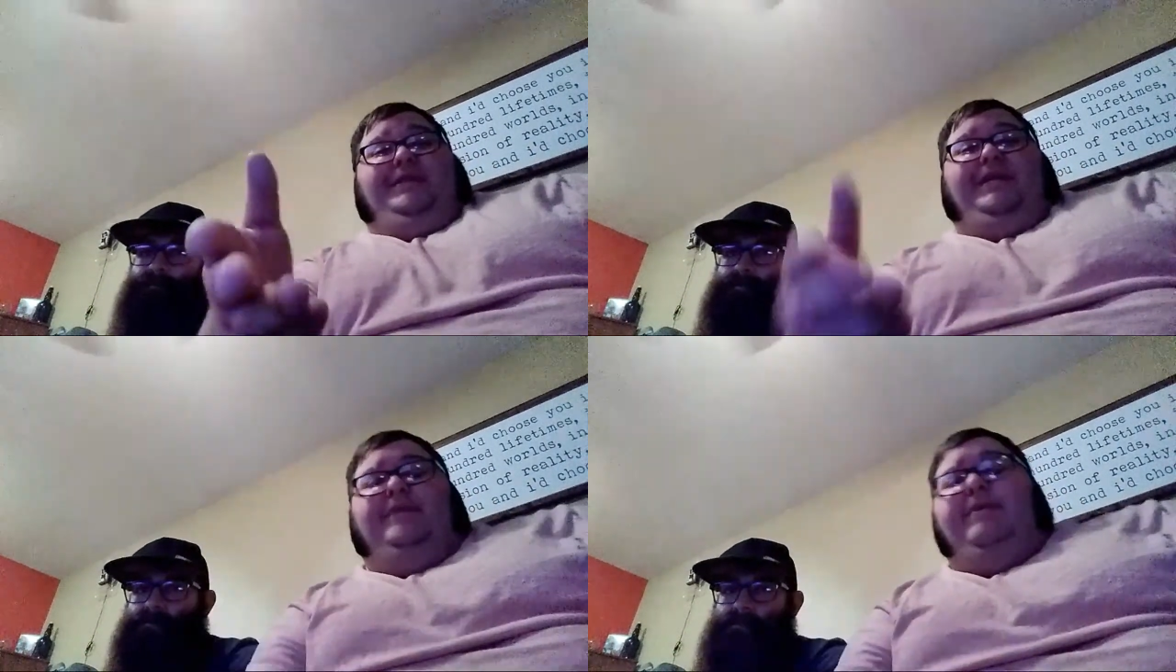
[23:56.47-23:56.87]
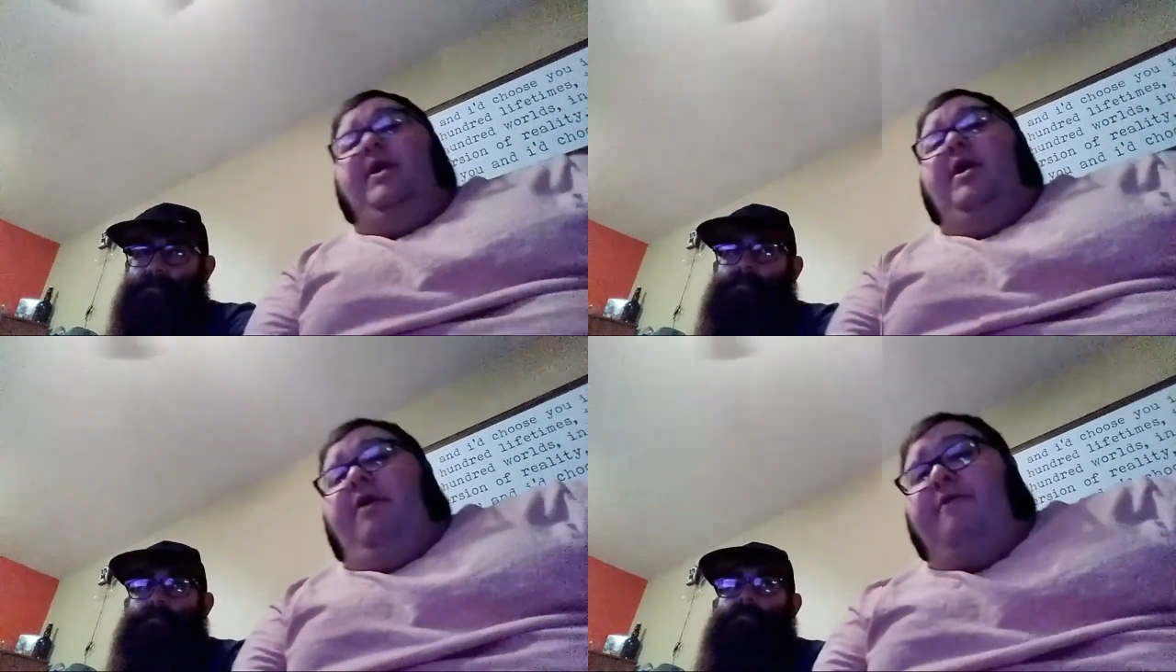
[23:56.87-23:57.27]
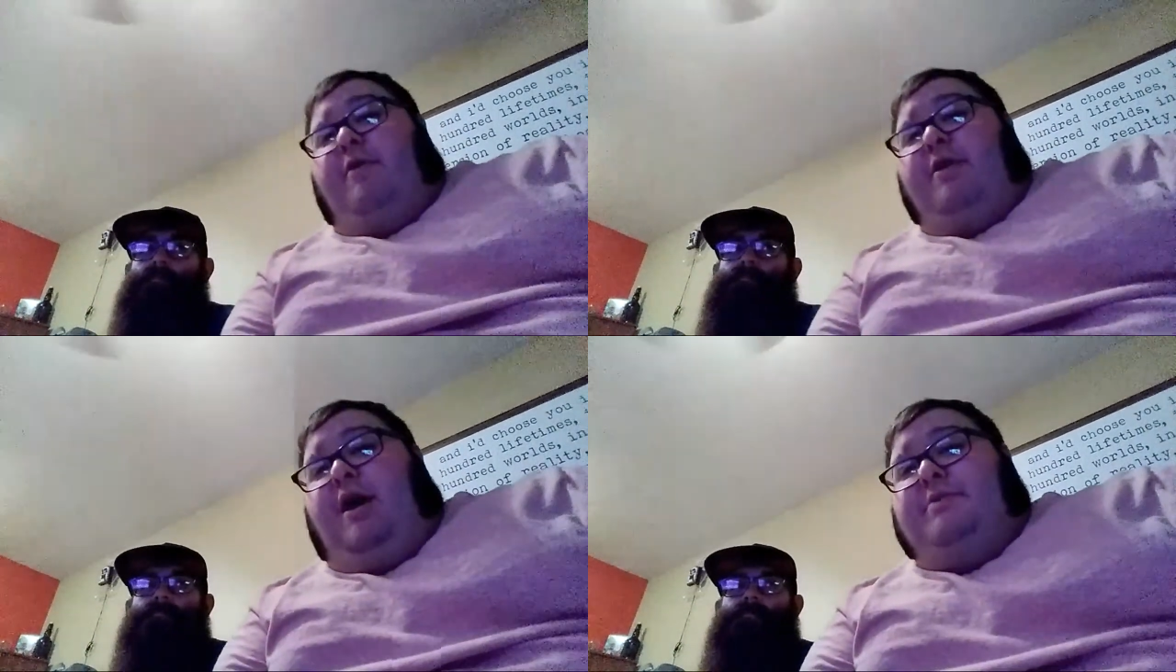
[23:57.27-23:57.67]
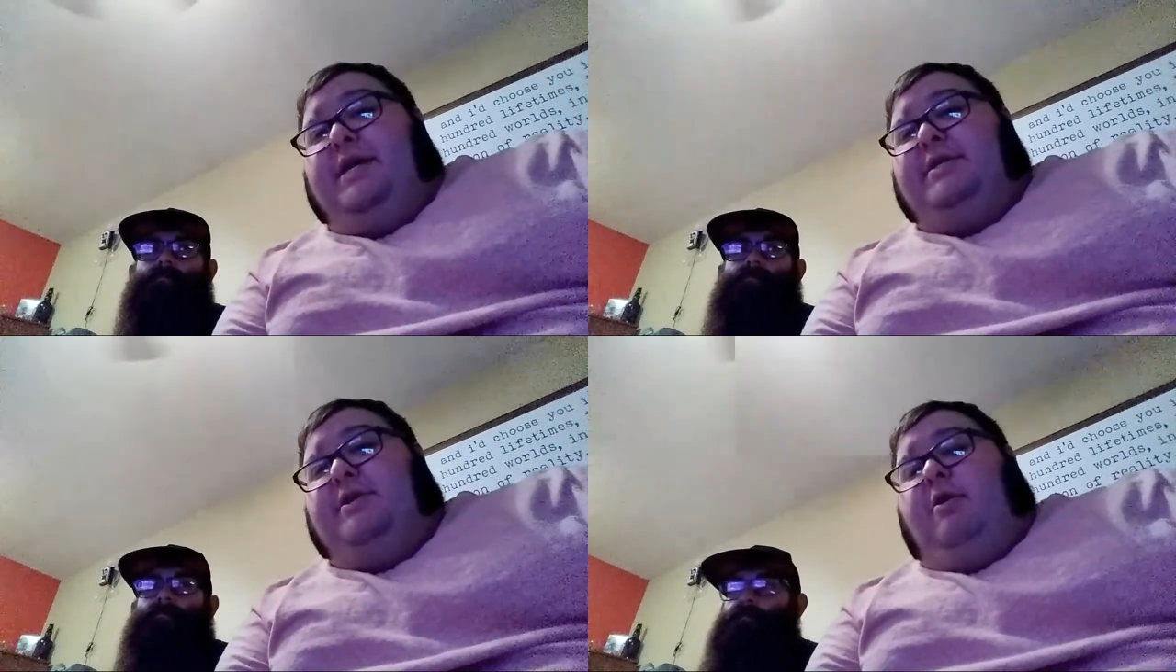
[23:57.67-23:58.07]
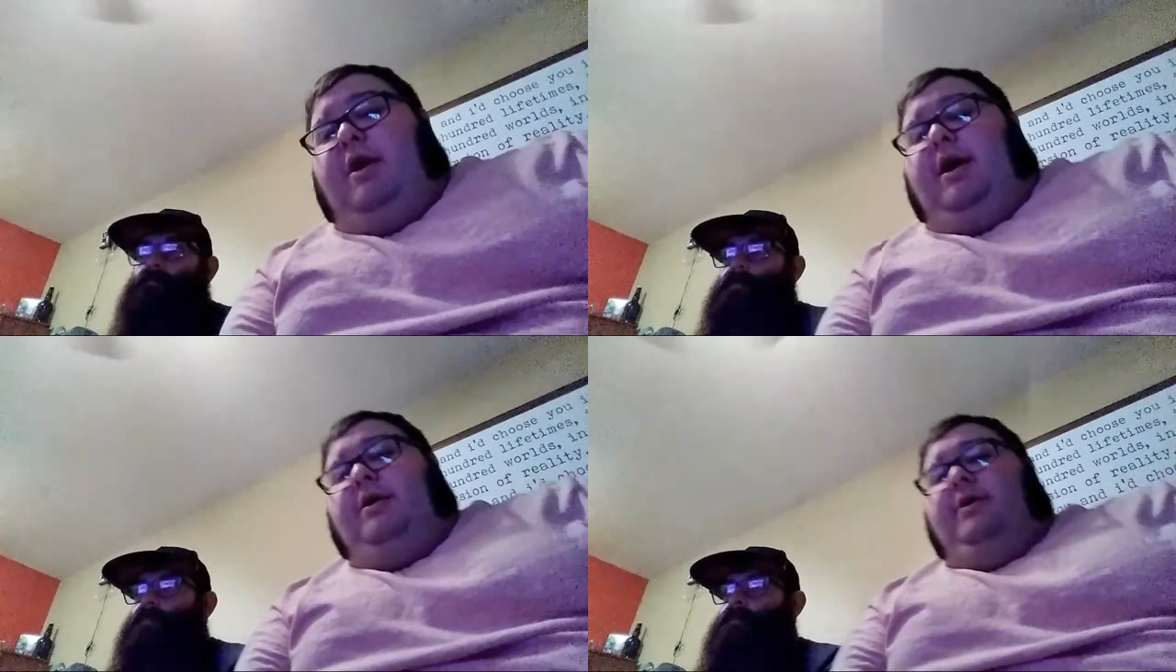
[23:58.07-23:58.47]
just asked me. Foreign objects
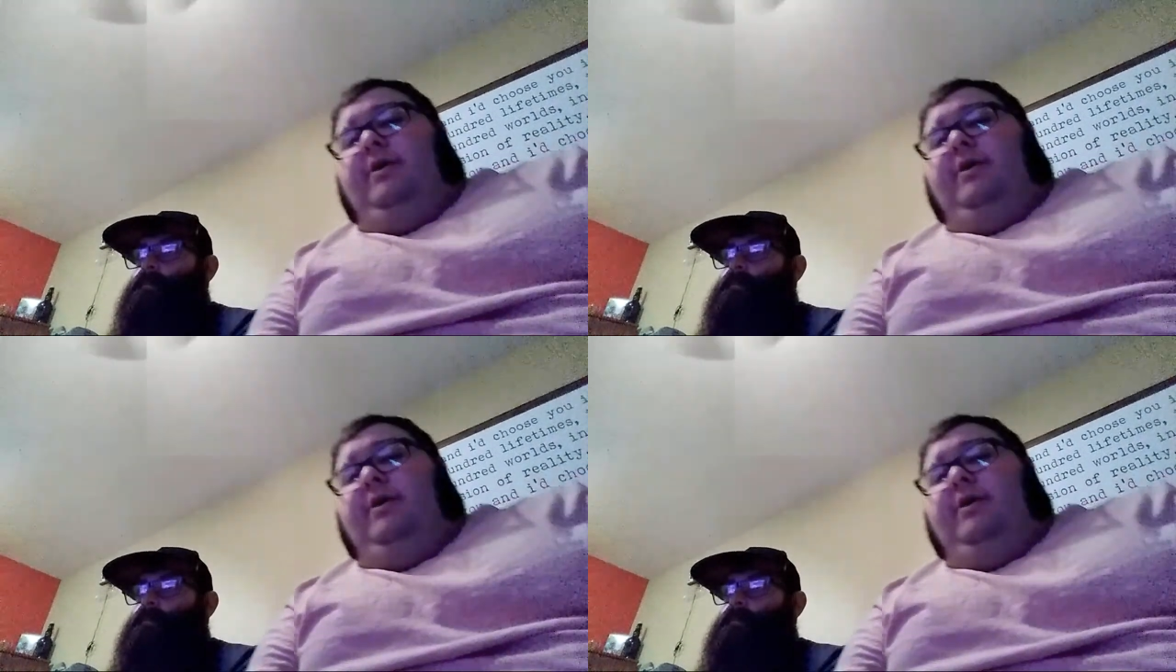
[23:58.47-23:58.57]
are